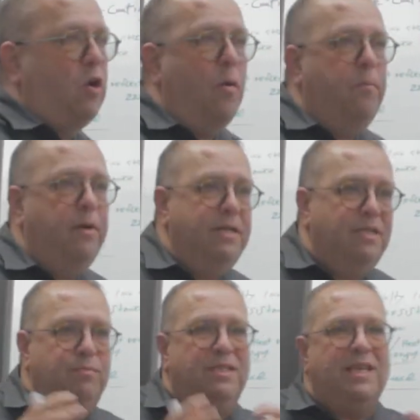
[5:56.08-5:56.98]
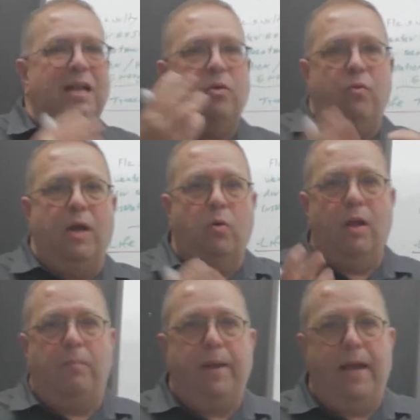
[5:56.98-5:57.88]
of the components, beside the
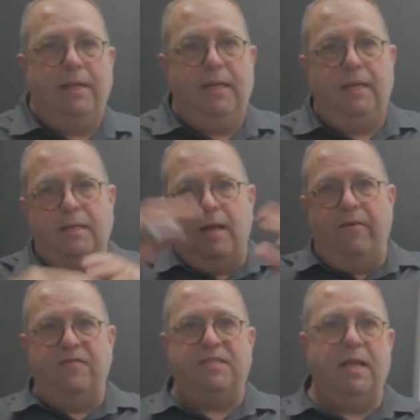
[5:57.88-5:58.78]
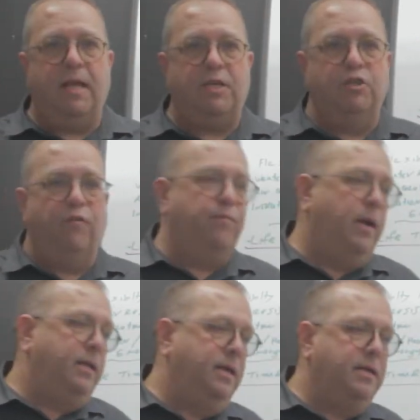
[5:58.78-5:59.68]
regular painting, they have a selection of
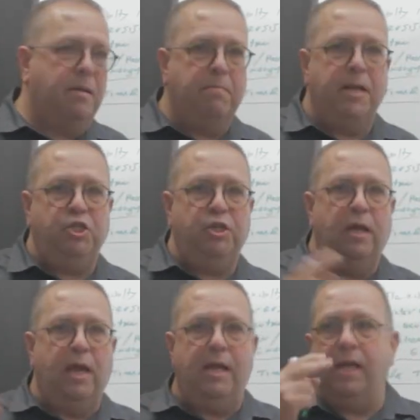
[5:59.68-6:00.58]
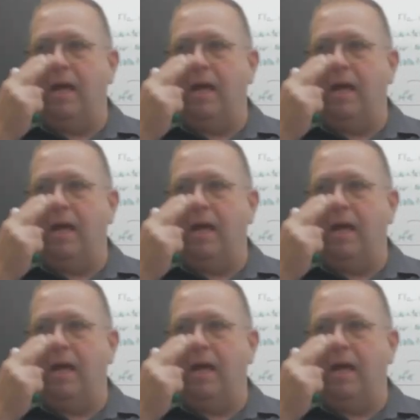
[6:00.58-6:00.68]
painting that matching